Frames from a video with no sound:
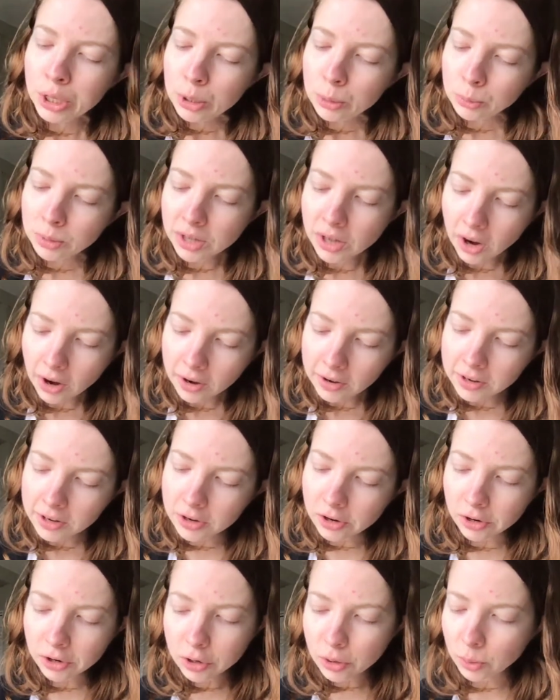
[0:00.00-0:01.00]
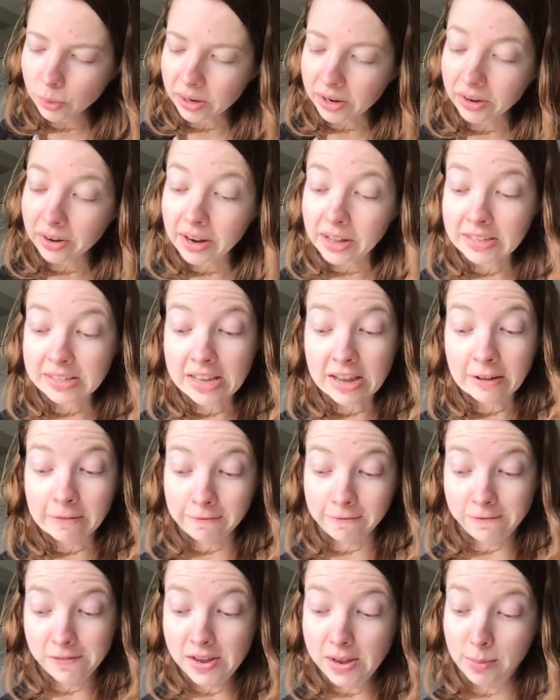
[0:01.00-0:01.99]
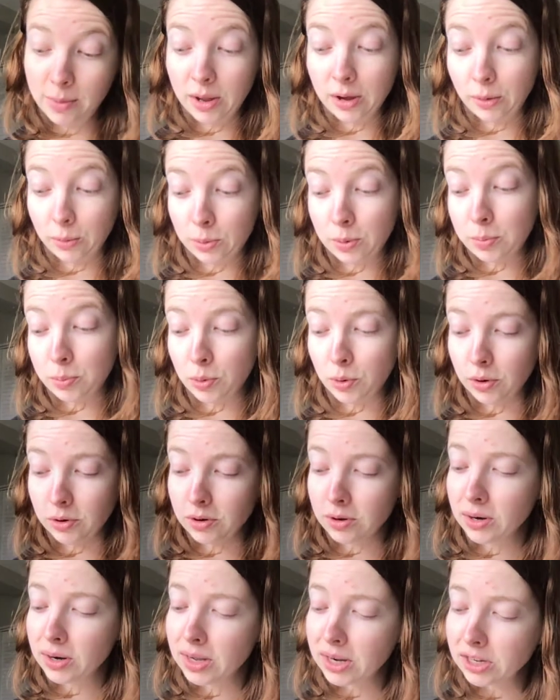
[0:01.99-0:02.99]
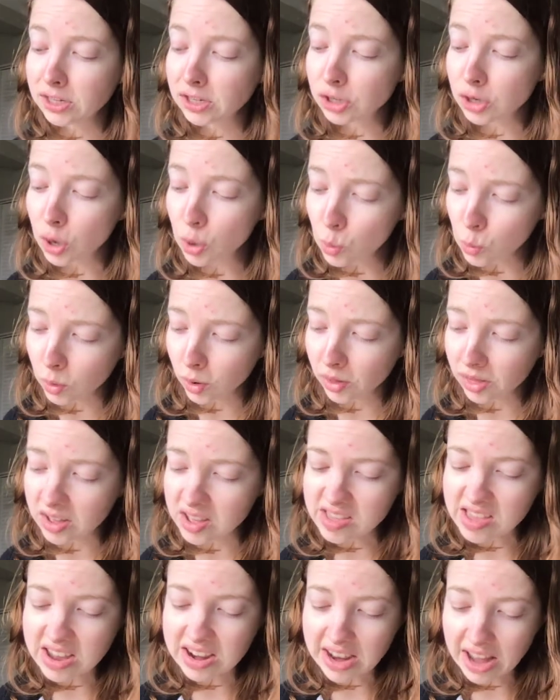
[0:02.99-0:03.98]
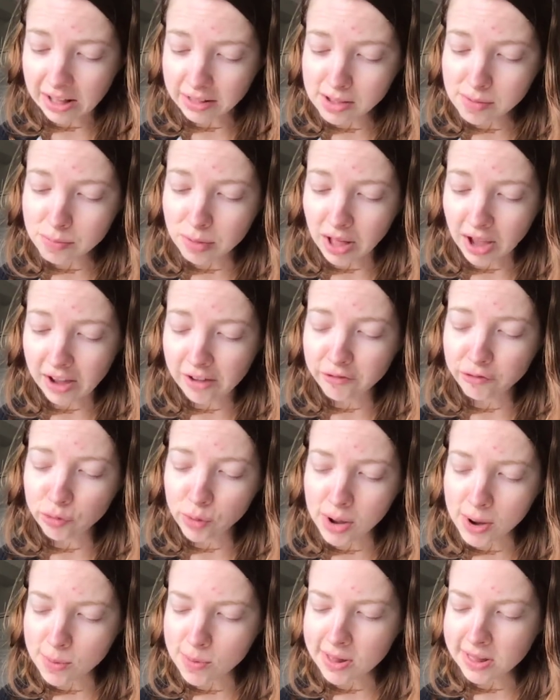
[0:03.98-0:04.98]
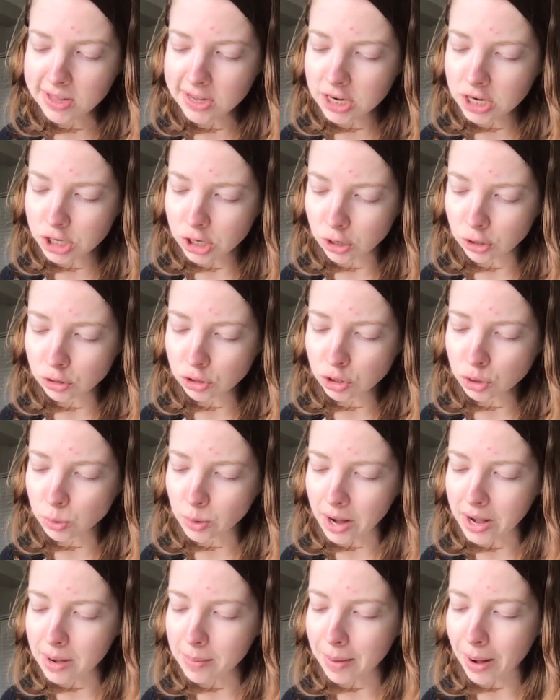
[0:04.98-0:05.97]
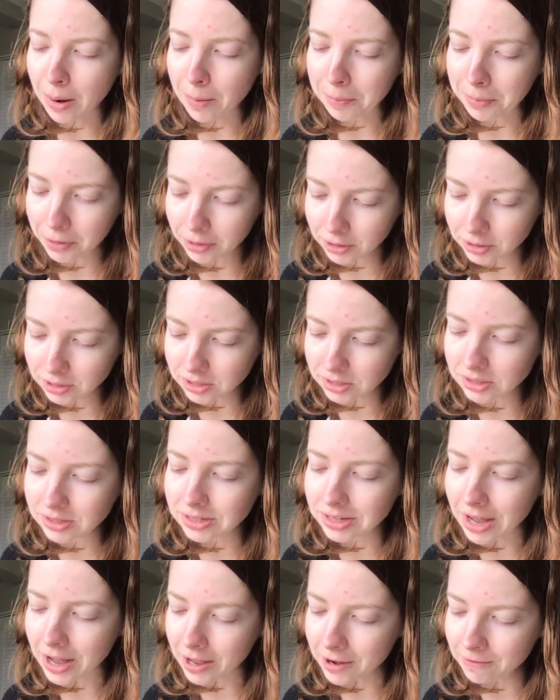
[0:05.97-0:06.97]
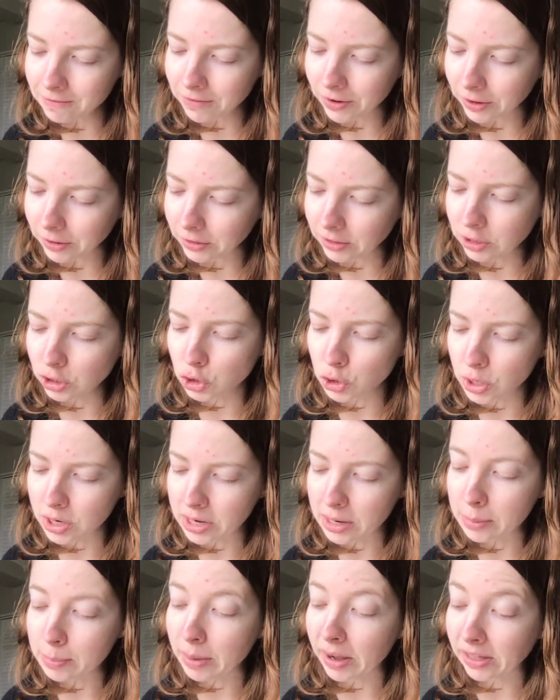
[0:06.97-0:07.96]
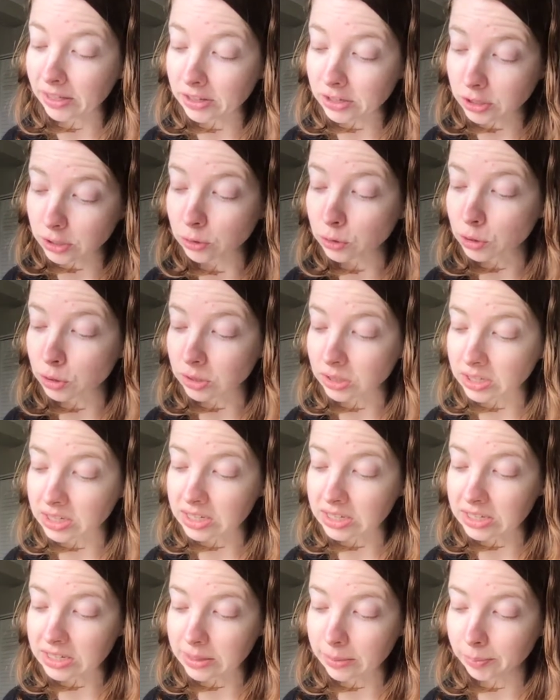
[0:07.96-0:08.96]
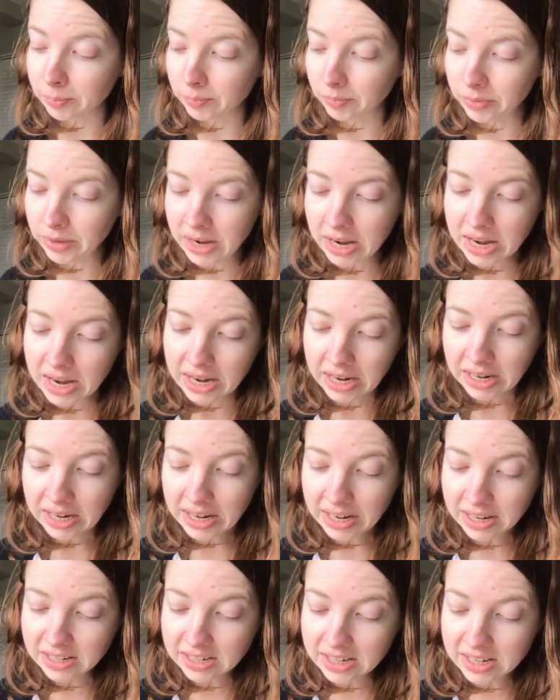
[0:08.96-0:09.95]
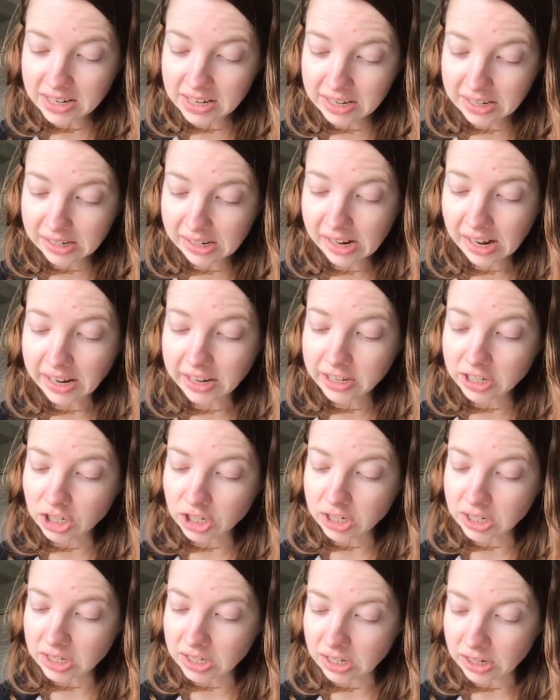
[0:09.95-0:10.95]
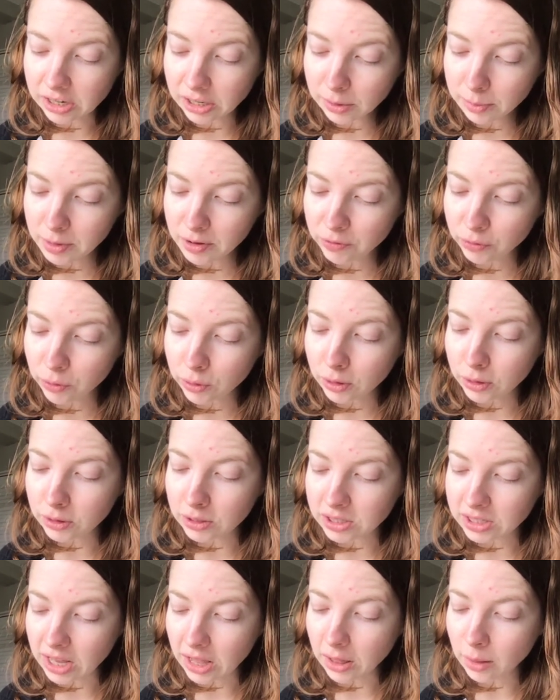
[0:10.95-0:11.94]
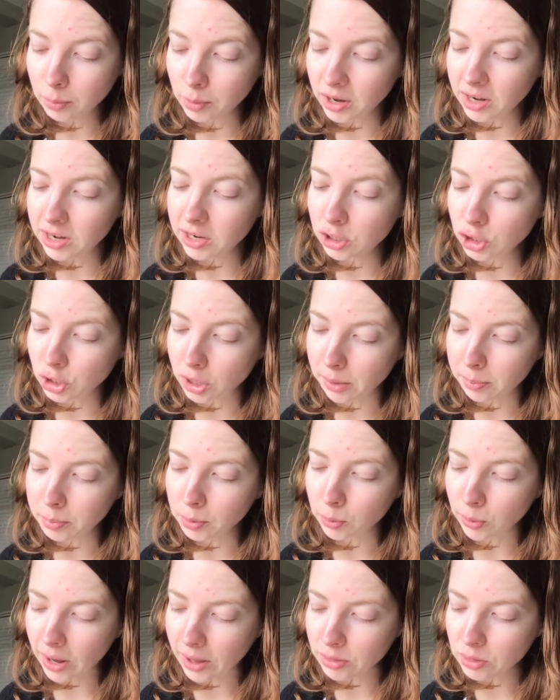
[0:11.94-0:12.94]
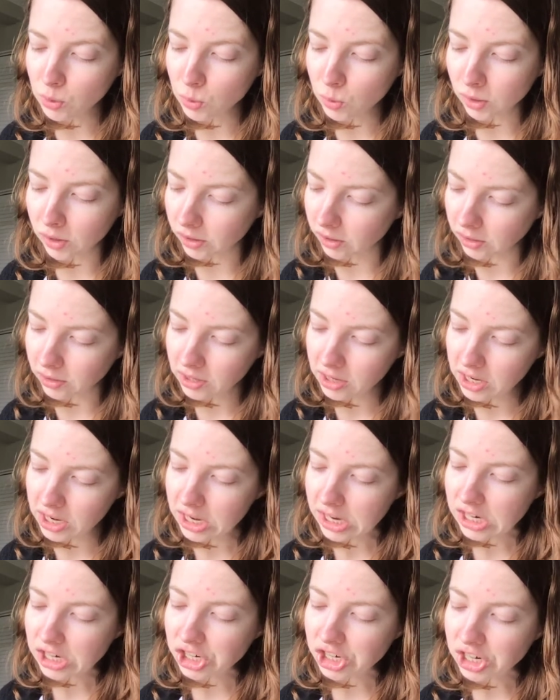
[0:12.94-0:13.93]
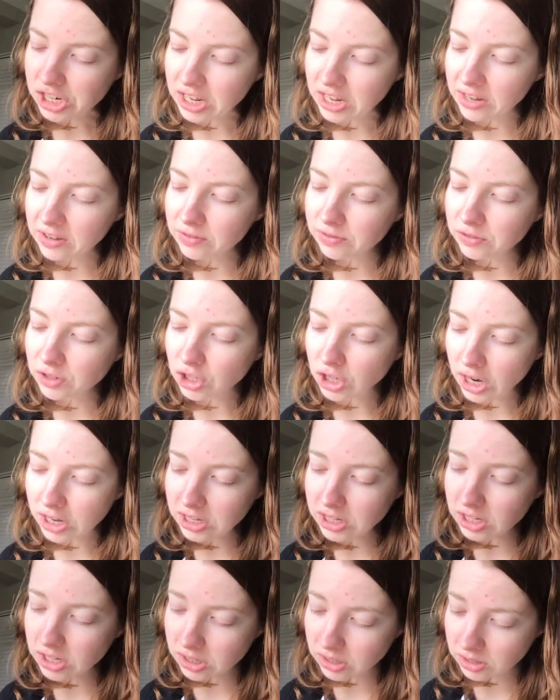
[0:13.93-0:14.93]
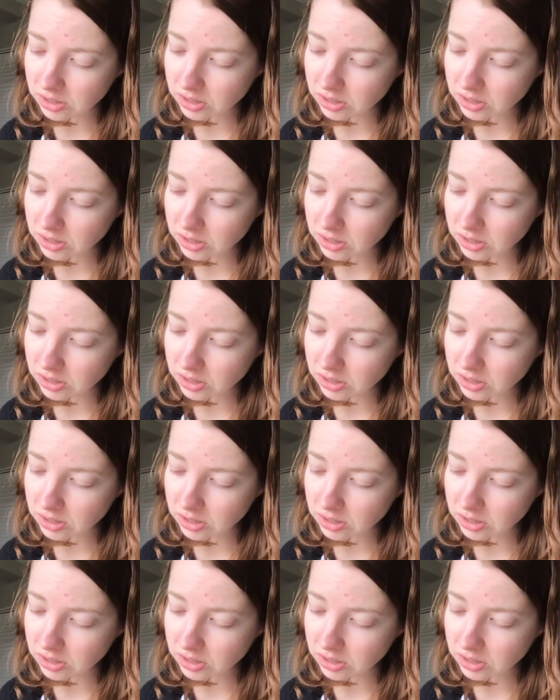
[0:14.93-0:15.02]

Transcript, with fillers: Regarding her career as a female reporter, it is noteworthy that Nellie Bly frequently chose to write about persons unfairly treated by the social system. In 1888, just a year before her celebrated trip around the world, she gave just